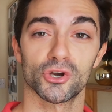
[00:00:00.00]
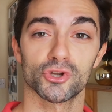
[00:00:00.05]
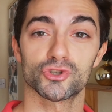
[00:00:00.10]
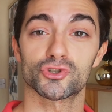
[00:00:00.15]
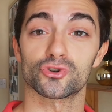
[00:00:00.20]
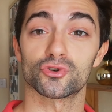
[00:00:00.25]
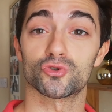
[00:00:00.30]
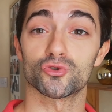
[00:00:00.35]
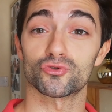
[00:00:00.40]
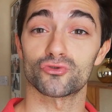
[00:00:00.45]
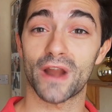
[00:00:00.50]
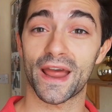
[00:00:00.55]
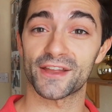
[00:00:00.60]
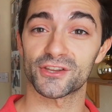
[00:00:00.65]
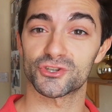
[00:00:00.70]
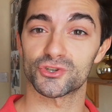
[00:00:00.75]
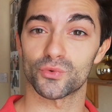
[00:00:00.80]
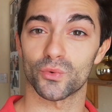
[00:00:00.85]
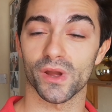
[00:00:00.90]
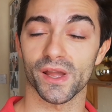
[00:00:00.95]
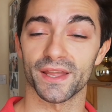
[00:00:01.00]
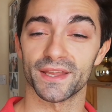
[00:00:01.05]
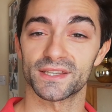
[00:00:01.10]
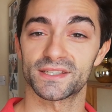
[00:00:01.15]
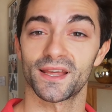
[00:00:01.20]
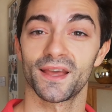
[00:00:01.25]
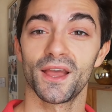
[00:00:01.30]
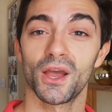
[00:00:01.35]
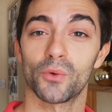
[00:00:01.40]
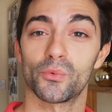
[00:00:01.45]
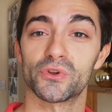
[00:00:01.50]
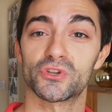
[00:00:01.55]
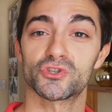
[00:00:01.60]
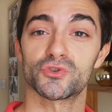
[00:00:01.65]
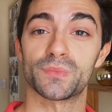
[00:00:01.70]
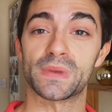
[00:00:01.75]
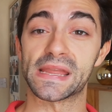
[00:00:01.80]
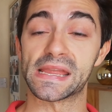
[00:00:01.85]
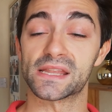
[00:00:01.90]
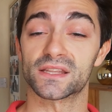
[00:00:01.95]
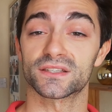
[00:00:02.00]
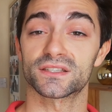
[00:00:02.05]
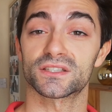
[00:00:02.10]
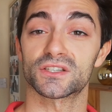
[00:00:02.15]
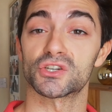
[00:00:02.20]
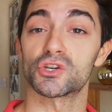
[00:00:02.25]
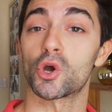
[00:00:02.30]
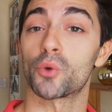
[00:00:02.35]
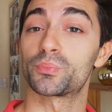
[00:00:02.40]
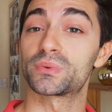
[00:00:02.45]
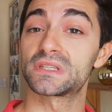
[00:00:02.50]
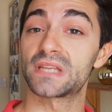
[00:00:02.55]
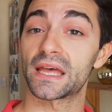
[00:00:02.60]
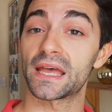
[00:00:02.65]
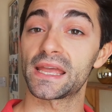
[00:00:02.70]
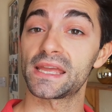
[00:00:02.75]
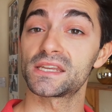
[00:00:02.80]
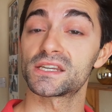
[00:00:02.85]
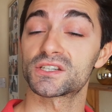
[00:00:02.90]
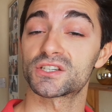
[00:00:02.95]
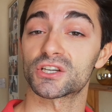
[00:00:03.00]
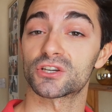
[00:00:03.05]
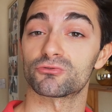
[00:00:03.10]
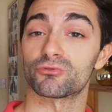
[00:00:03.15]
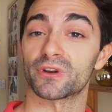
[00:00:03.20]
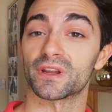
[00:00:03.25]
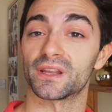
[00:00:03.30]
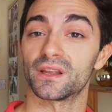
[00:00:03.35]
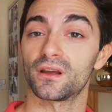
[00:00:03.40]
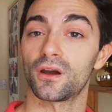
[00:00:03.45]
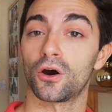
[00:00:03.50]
To graduate, which means to obtain a degree